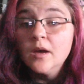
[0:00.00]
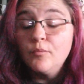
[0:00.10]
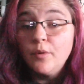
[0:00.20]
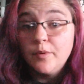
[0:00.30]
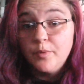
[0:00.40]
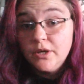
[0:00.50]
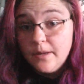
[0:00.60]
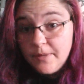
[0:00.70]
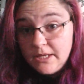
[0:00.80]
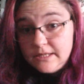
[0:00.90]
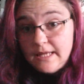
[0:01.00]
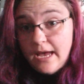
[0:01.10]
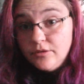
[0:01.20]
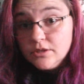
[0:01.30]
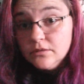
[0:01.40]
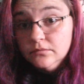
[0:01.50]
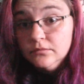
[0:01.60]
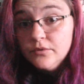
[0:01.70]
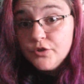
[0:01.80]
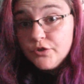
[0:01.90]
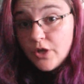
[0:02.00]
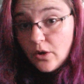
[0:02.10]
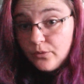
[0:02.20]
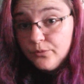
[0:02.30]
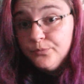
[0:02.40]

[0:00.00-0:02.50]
but we put it up against the house. So